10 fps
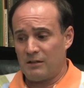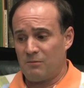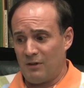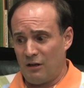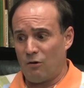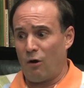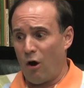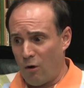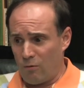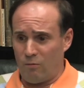be her
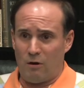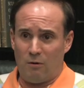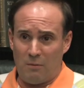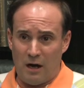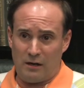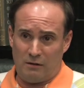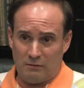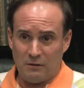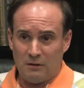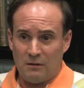own role model
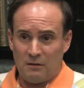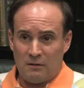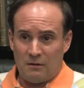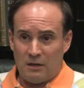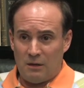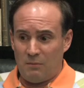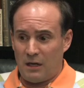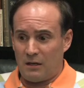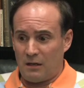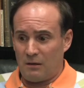in
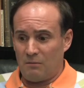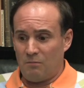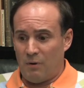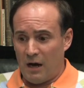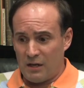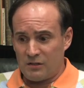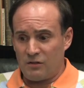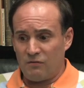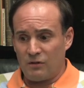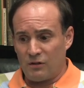making
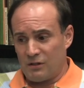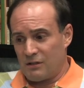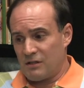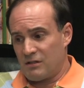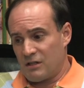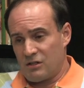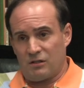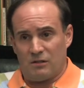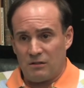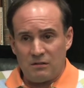positive and good
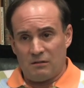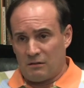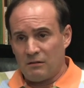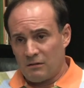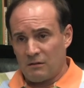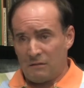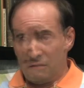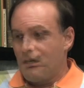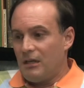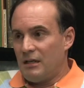decisions.
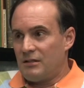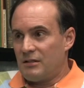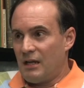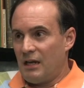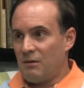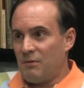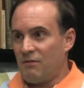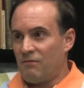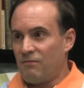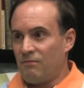It's taken
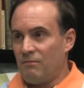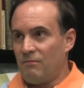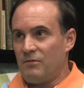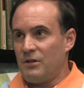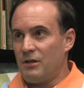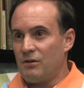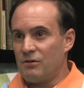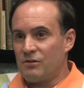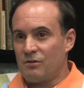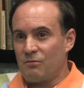me
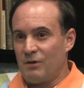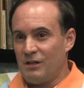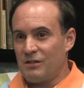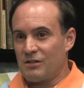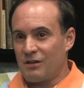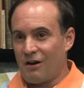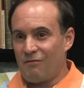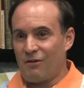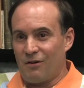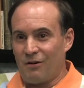years to
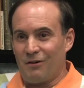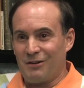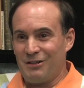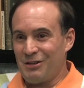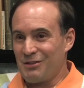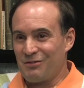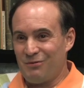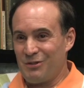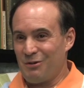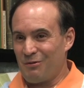rediscover her. It's
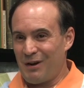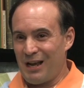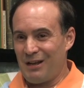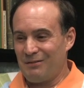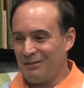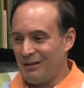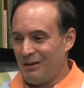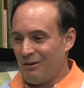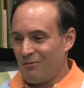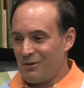when you're right
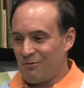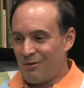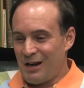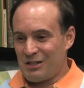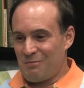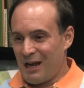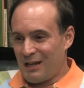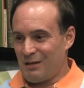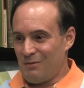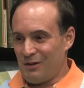smack
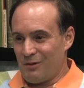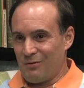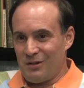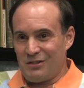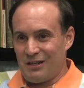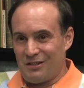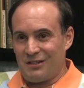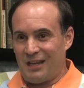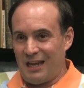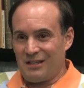in the middle of the woods, you
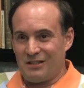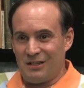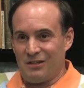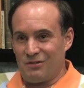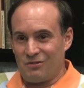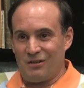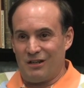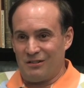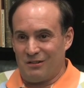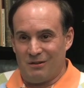just can't see the
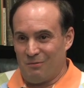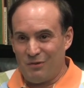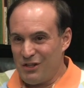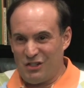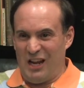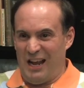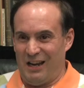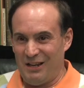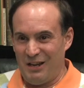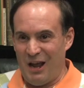trees and appreciate it,